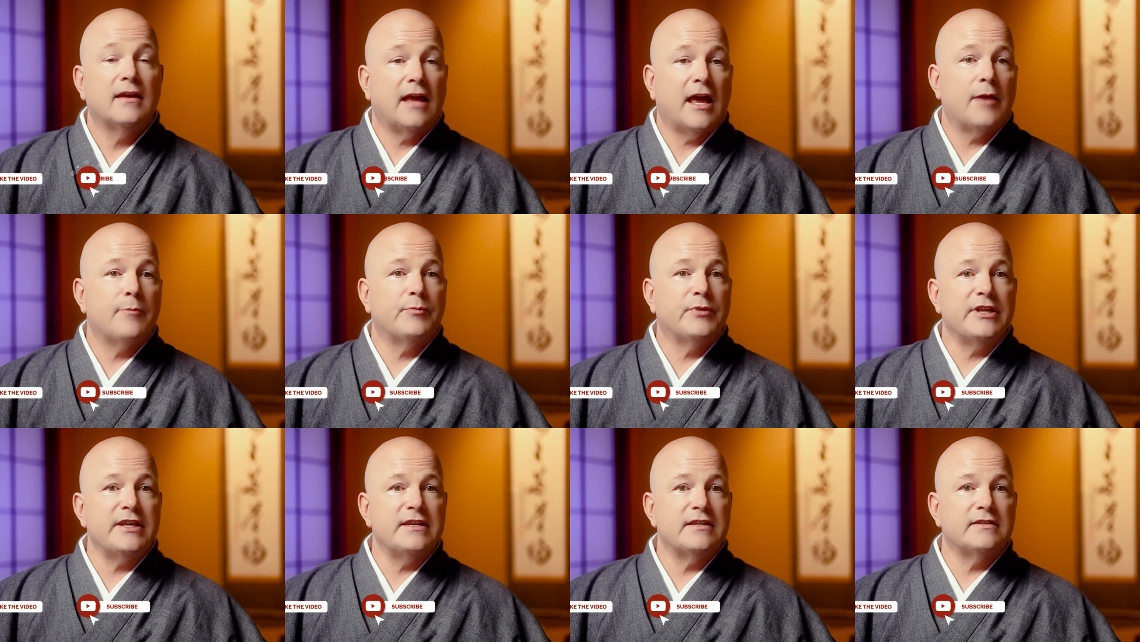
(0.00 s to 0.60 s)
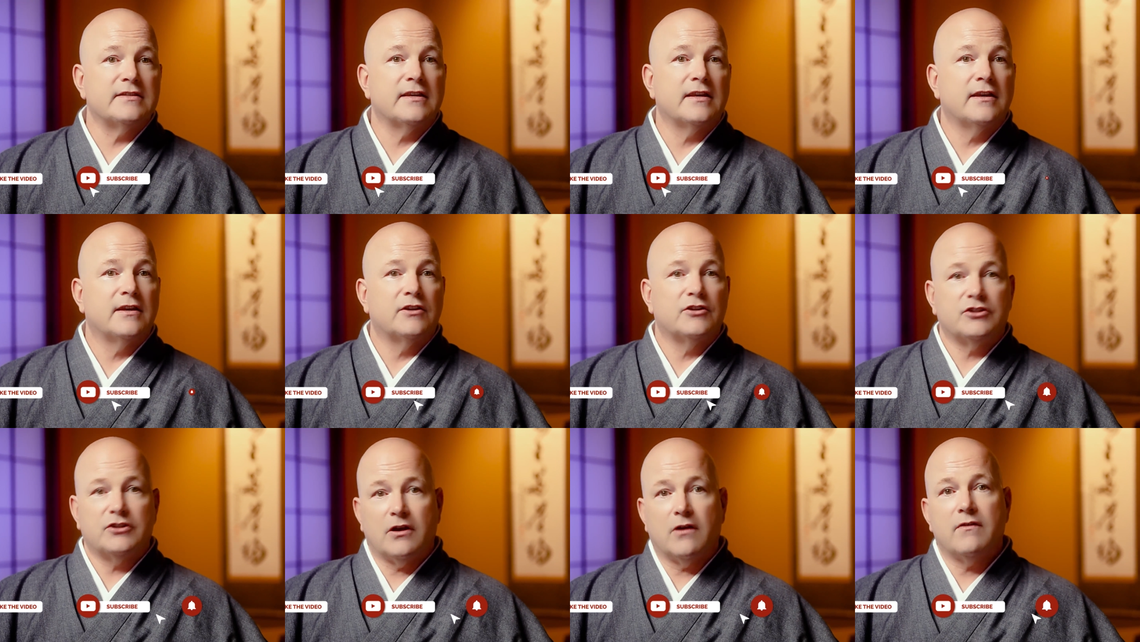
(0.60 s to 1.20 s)
And please
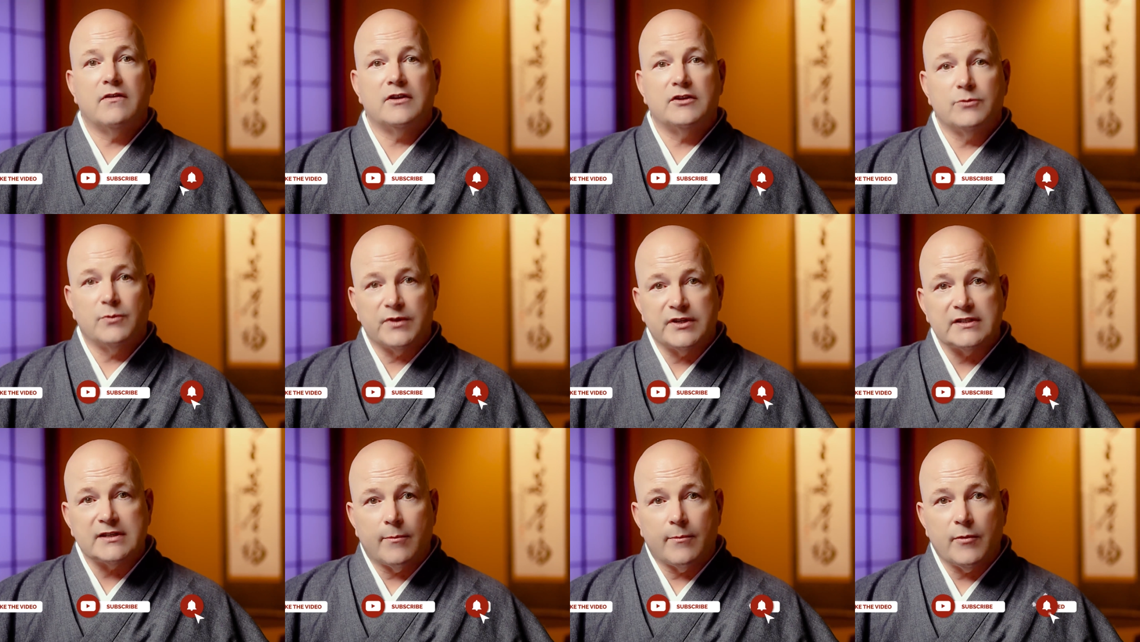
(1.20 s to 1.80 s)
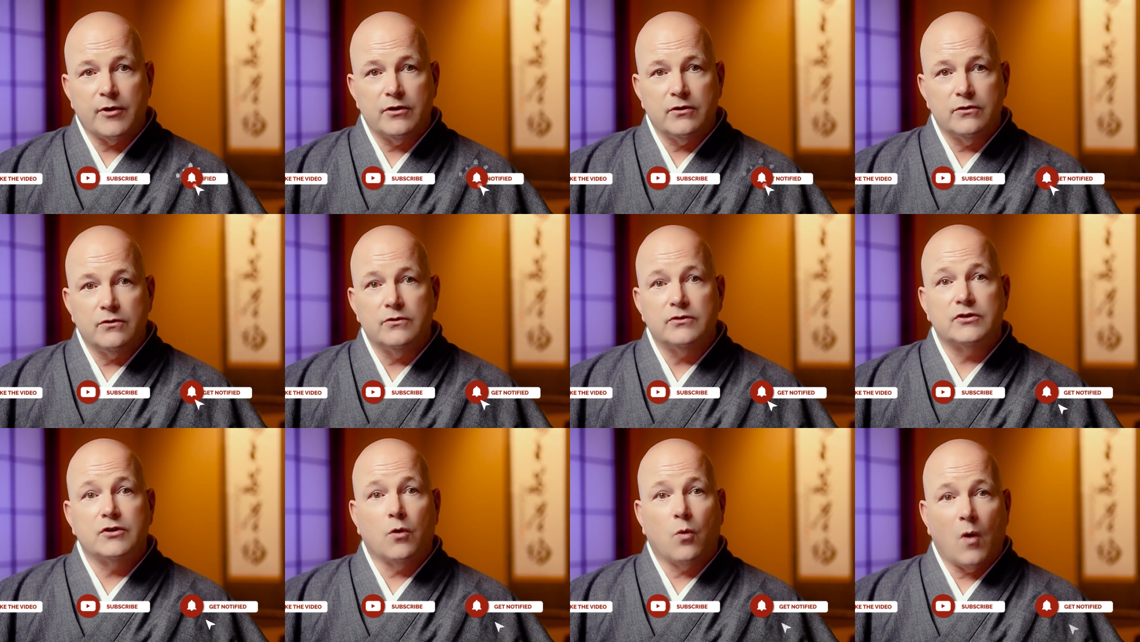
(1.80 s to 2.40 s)
share this with someone
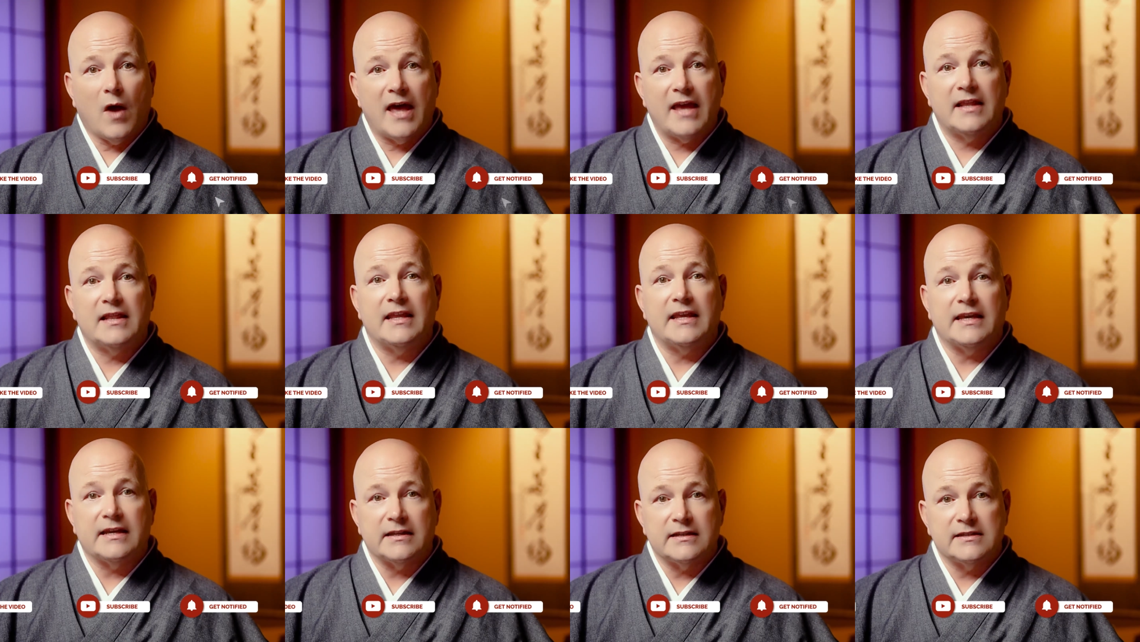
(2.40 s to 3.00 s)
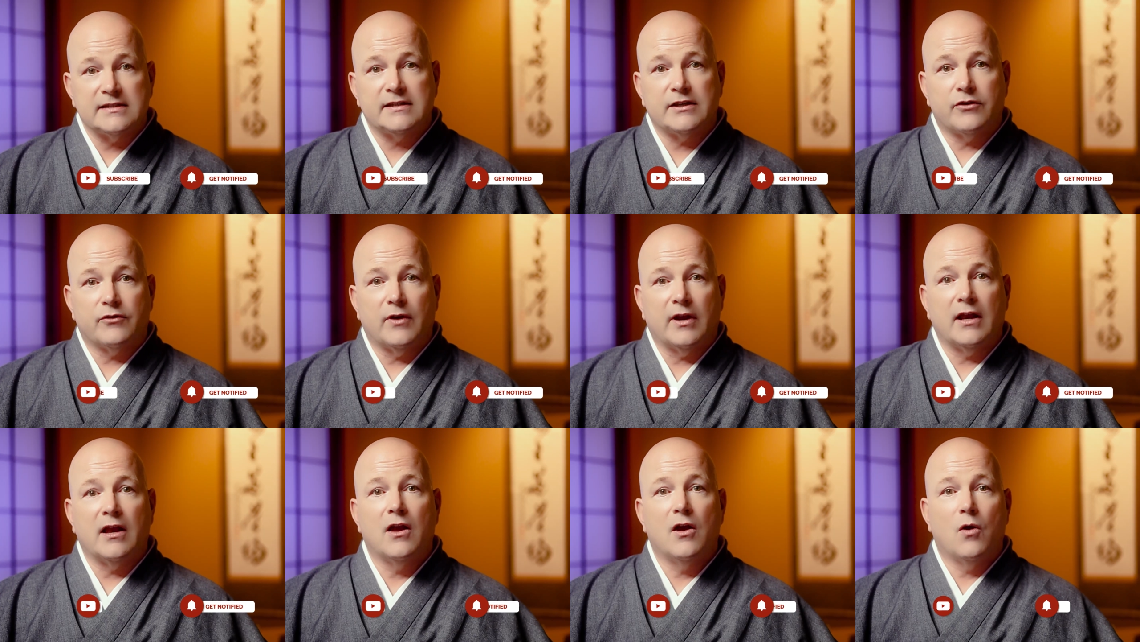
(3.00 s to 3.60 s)
who's quietly
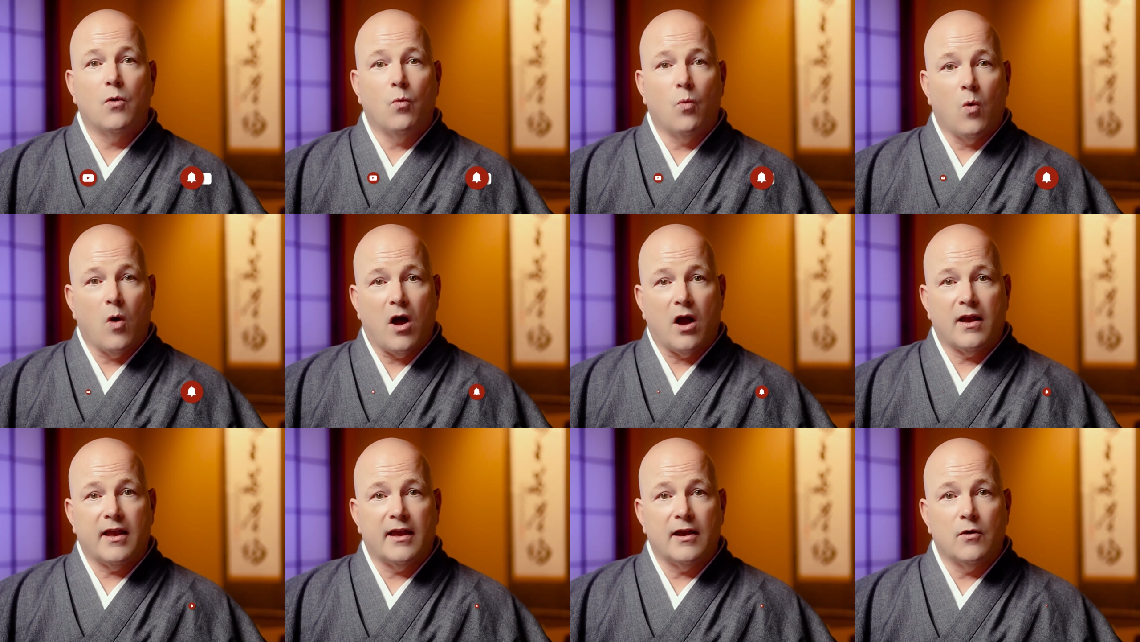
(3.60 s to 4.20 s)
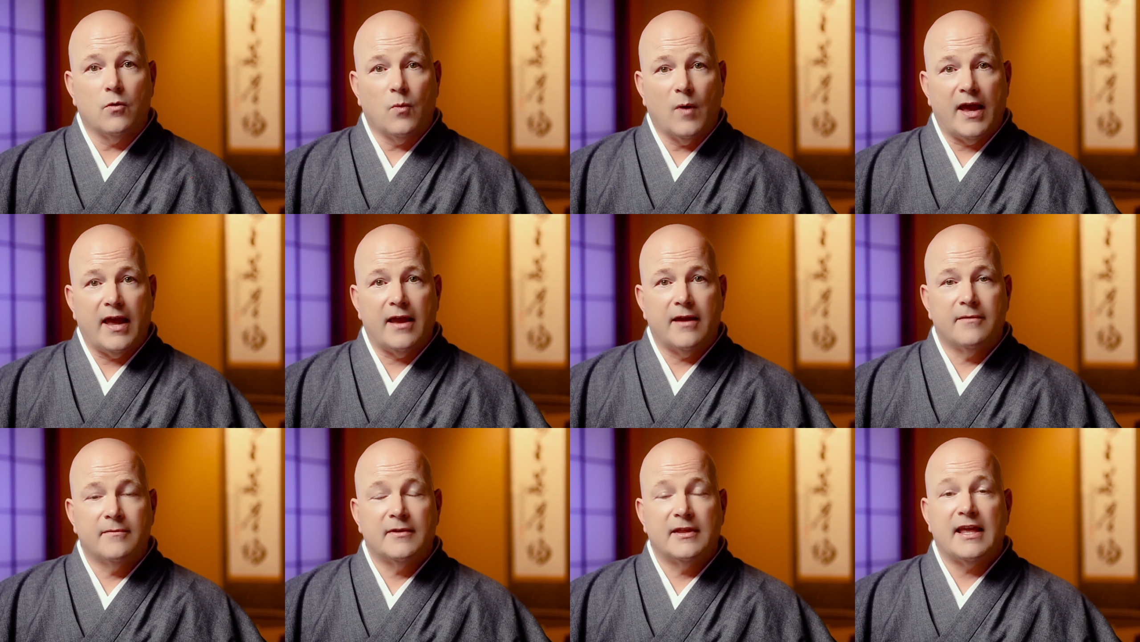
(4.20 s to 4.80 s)
considering walking
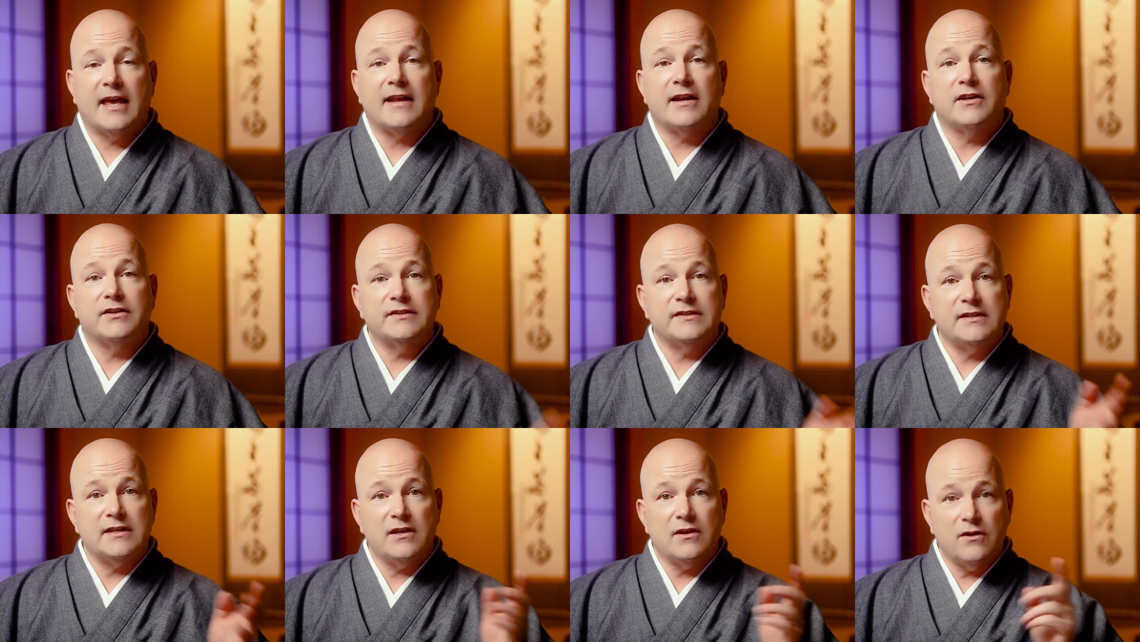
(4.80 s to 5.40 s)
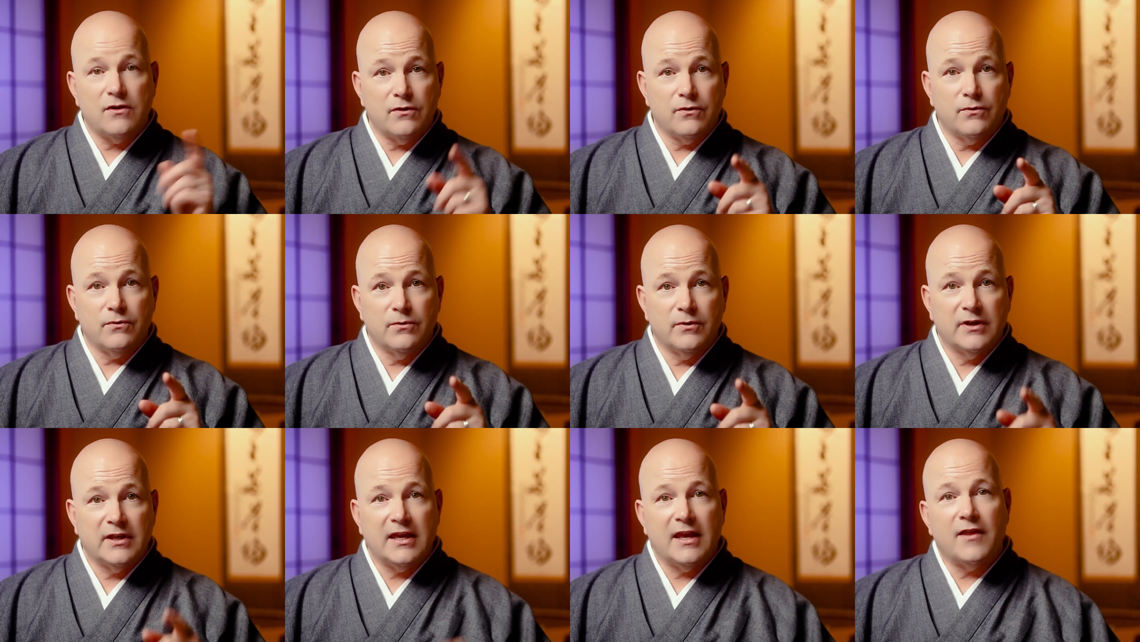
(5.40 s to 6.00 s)
away. And I'll see you
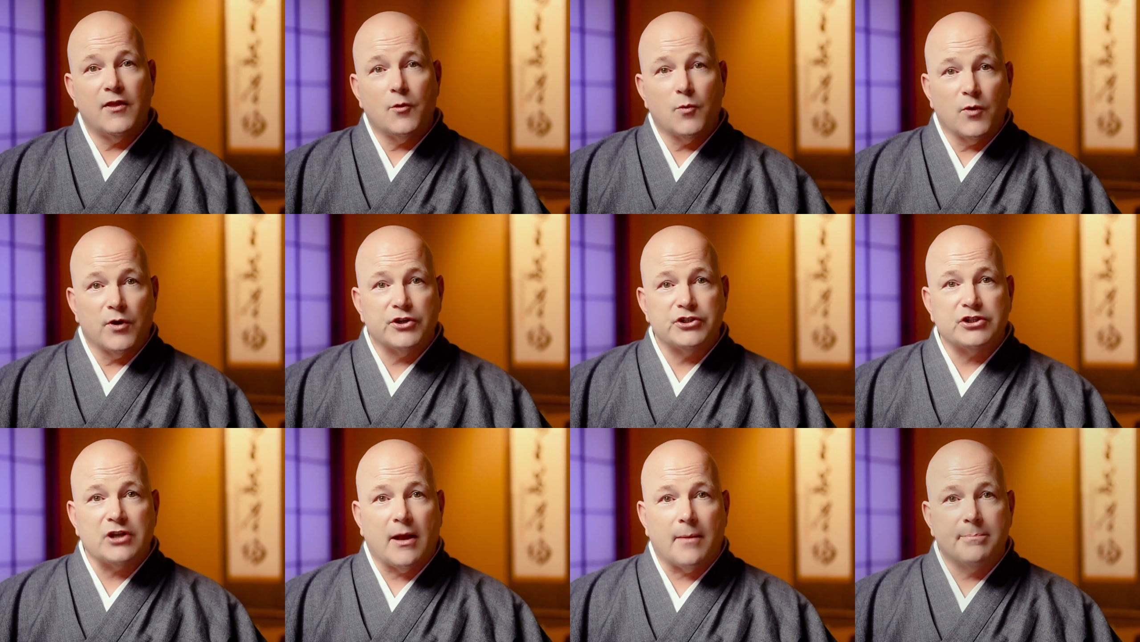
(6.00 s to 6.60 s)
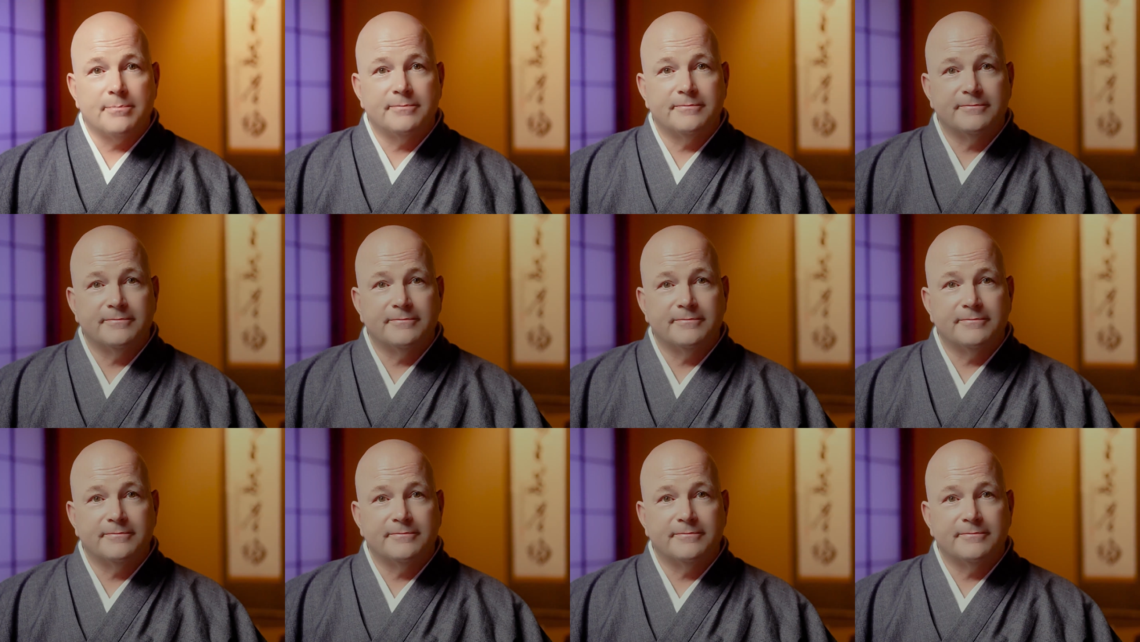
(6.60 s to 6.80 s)
in the workshop.